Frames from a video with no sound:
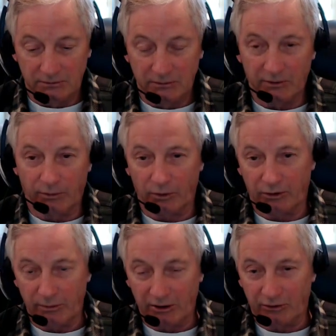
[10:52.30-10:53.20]
fourth
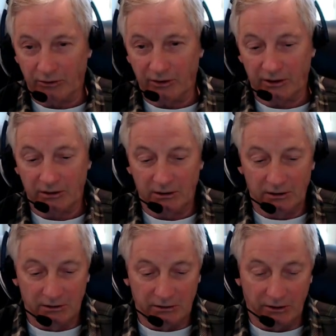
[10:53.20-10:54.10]
dimensional thing.
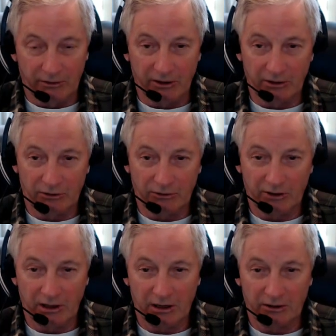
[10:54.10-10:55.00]
The other thing that you're
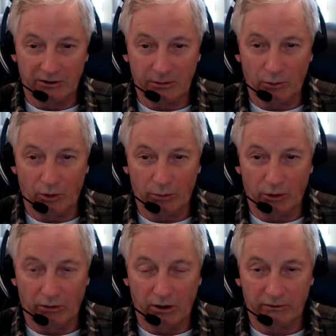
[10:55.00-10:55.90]
going to see more and
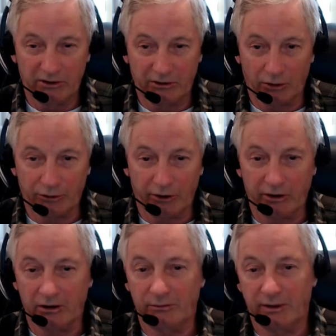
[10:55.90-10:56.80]
more of is
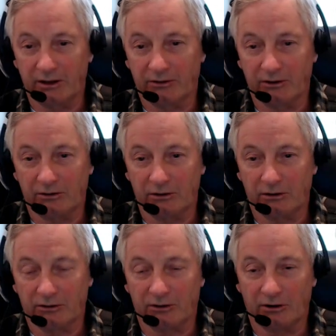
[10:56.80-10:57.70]
alternative medicines. You're going
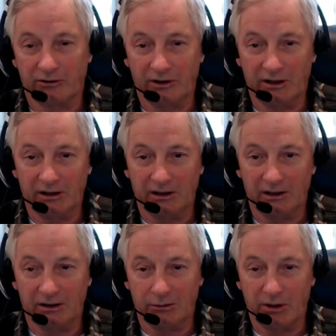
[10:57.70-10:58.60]
to start seeing
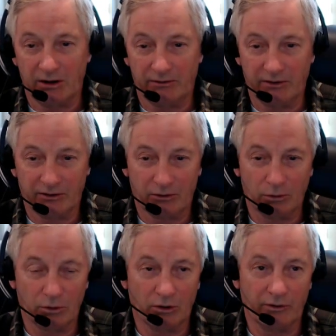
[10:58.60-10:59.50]
the metaphysical
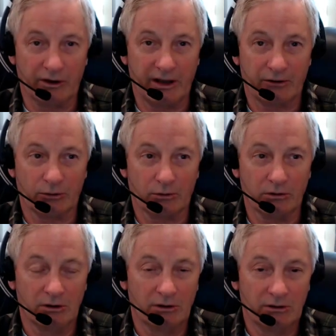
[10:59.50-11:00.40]
world, the natural
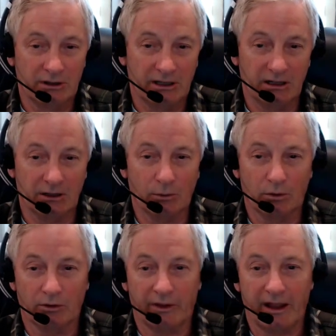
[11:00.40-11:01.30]
healing world, that